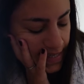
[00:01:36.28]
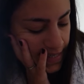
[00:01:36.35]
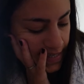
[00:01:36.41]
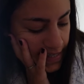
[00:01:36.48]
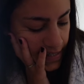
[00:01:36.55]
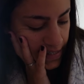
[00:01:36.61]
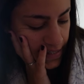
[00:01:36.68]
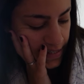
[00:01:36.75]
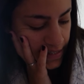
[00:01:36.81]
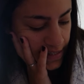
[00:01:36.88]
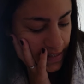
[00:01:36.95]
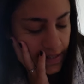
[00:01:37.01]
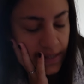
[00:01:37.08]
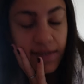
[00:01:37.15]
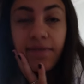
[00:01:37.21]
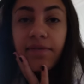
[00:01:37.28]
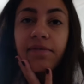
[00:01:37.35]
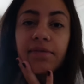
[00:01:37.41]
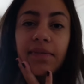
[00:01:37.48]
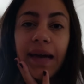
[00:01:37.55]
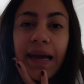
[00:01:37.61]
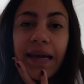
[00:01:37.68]
It is
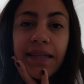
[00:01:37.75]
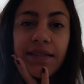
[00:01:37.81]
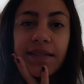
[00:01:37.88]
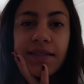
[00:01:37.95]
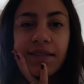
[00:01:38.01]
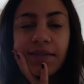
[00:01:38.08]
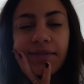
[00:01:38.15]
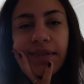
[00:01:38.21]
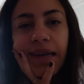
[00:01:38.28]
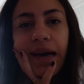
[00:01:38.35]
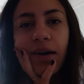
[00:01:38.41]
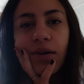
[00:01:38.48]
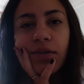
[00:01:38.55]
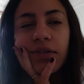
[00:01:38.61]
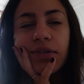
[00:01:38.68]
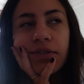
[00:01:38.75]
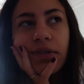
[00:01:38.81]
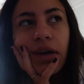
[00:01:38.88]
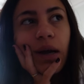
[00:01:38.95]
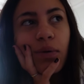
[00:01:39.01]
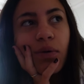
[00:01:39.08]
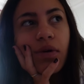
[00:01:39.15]
8 now.
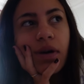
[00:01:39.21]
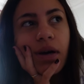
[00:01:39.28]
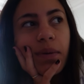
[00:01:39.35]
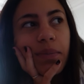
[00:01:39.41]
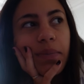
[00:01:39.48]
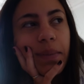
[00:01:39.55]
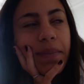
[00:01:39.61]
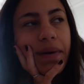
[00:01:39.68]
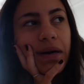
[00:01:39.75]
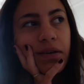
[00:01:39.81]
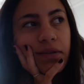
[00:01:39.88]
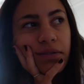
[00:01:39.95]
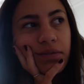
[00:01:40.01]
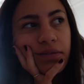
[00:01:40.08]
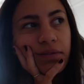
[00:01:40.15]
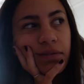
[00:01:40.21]
I woke up about